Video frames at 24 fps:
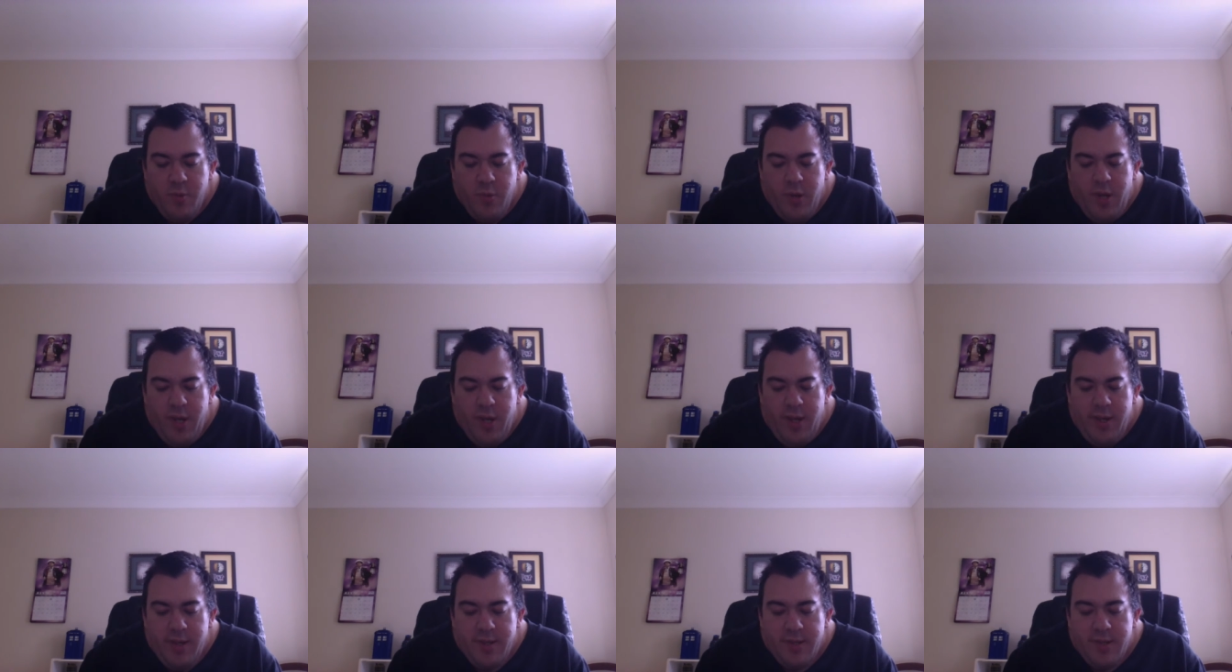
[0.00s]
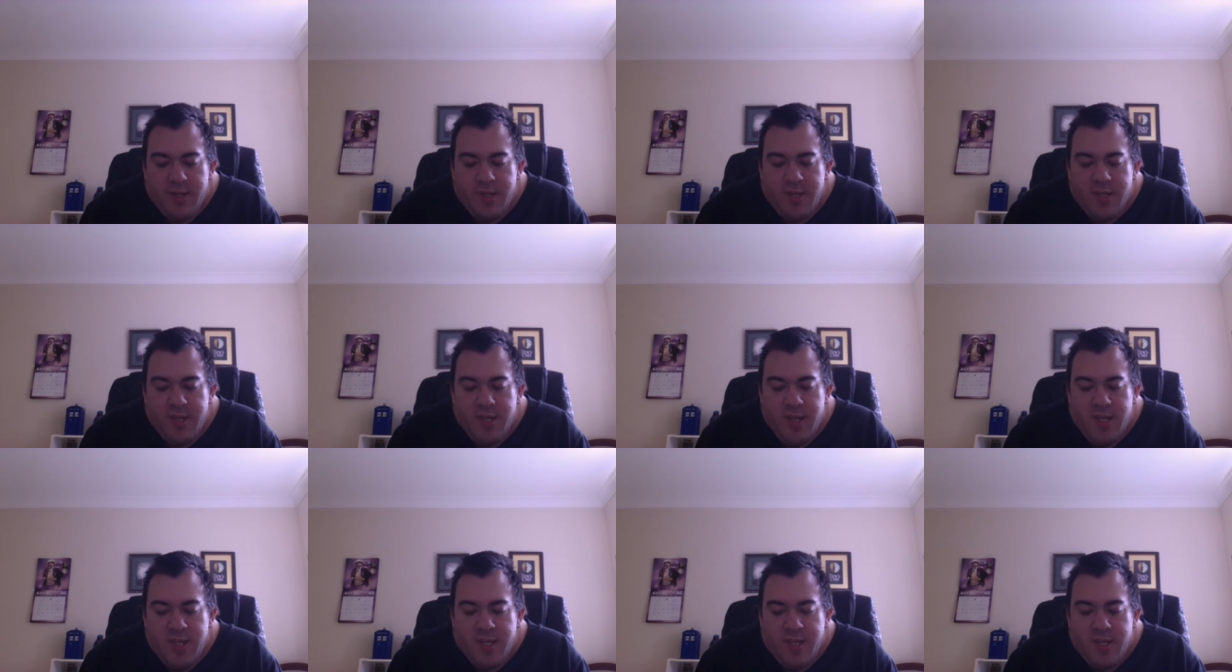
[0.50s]
Weird,
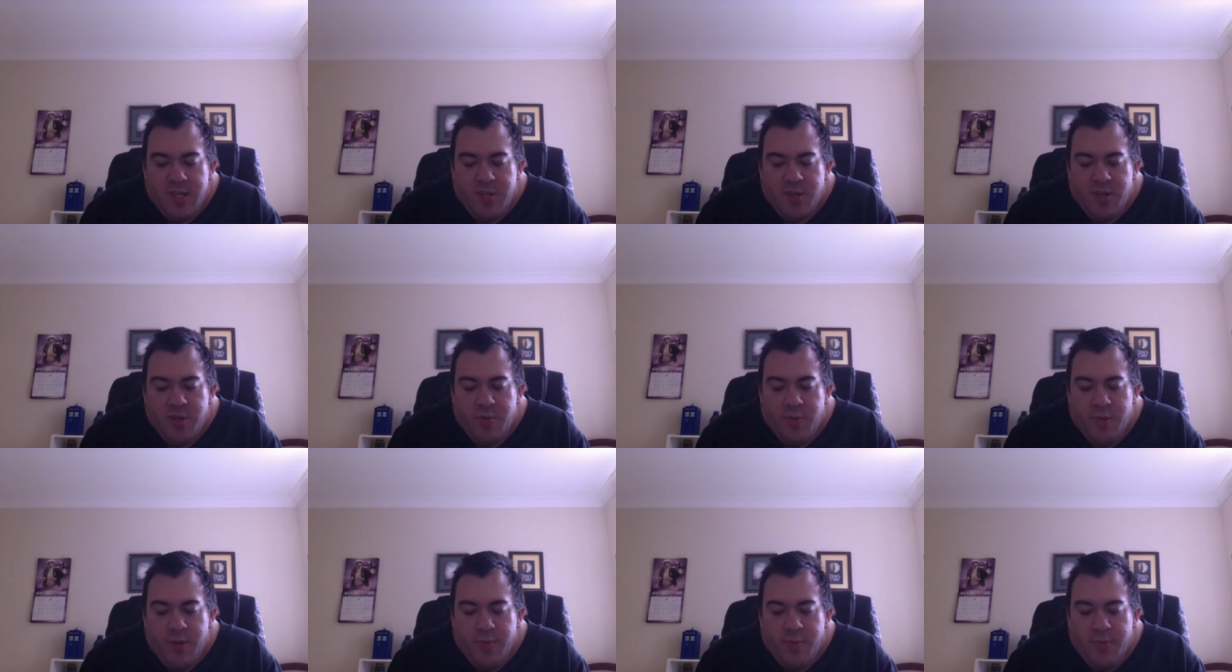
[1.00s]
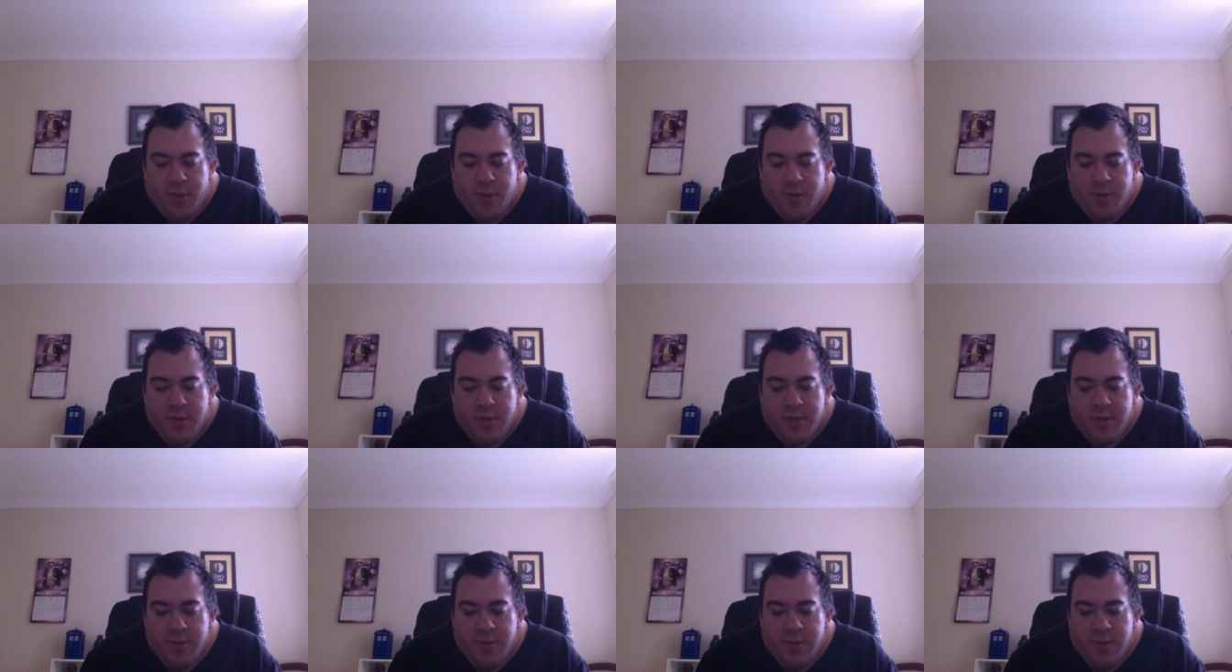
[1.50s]
Stacey too mumbled.